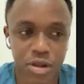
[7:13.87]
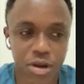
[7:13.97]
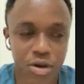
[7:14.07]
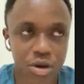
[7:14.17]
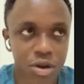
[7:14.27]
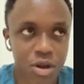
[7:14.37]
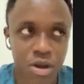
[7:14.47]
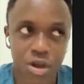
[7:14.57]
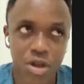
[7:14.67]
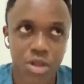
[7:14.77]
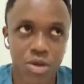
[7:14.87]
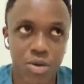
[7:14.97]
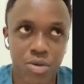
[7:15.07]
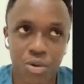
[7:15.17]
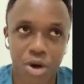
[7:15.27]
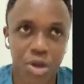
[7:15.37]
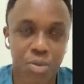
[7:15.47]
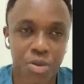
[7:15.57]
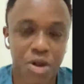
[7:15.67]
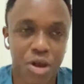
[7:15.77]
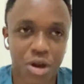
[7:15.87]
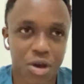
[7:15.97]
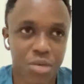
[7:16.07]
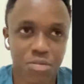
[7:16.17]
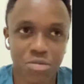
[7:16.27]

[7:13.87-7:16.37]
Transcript: and you're working with like